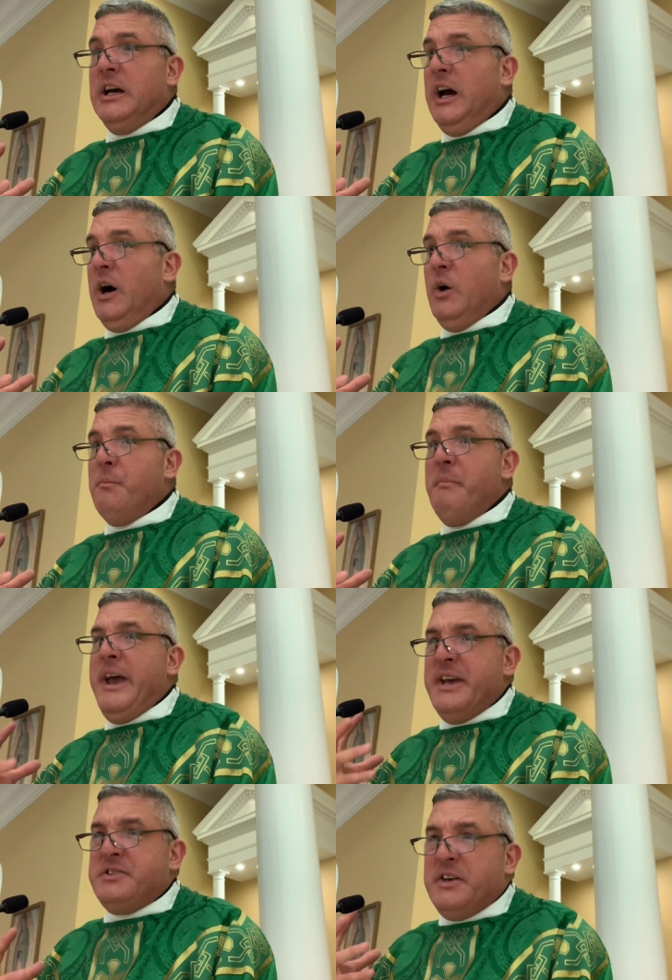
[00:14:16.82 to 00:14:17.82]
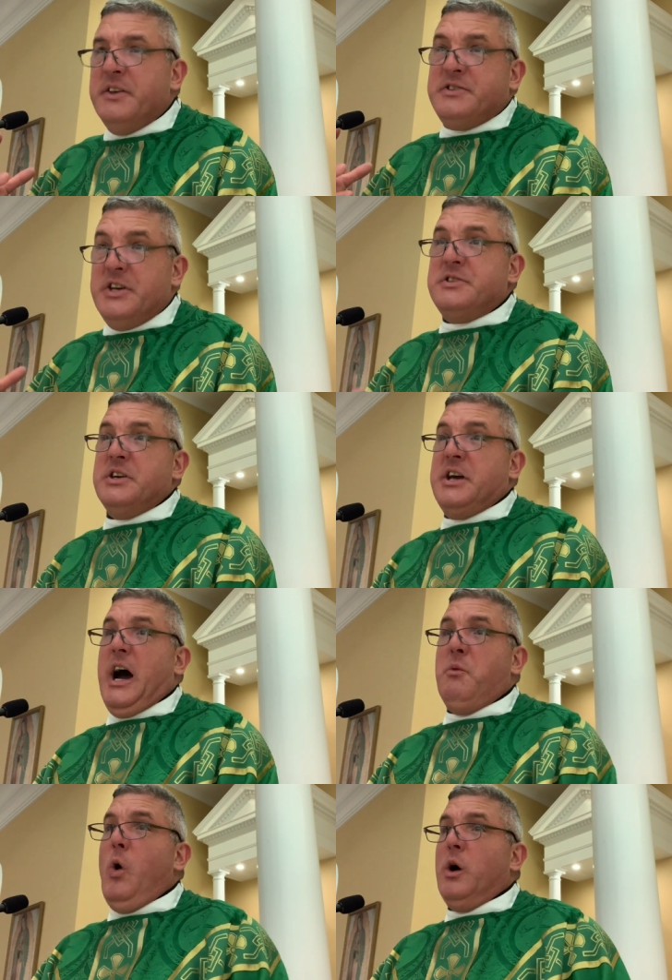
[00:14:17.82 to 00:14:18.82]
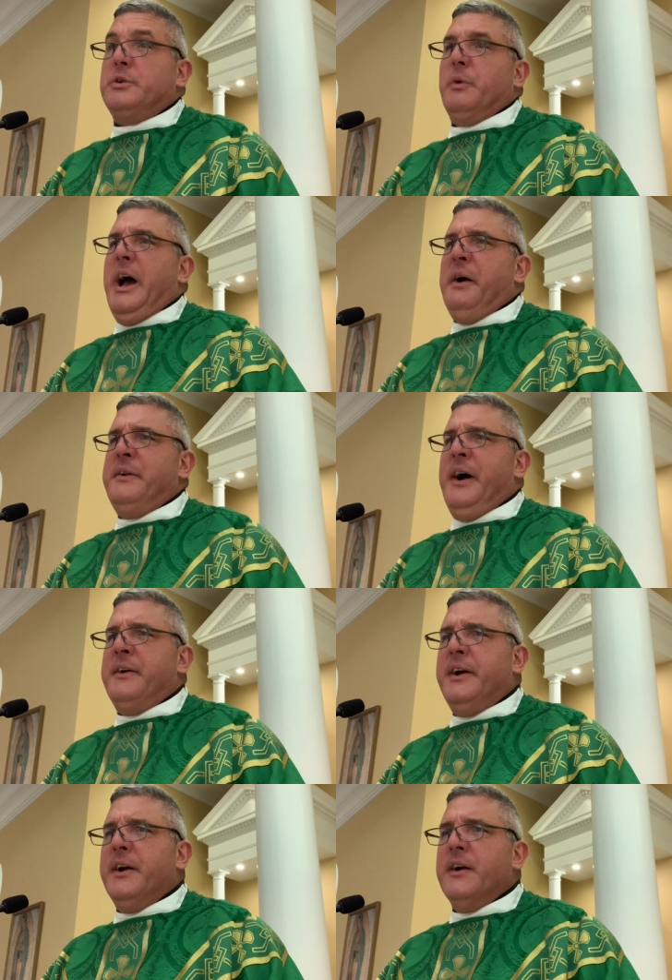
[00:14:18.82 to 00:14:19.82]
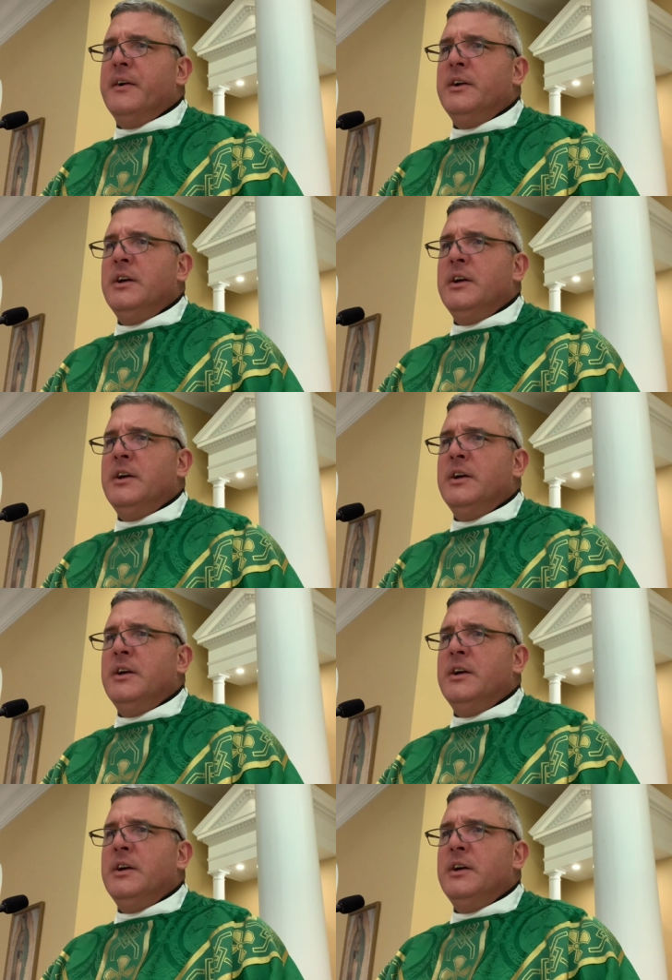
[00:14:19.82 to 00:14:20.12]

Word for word: How amazing this is that God walked around down here.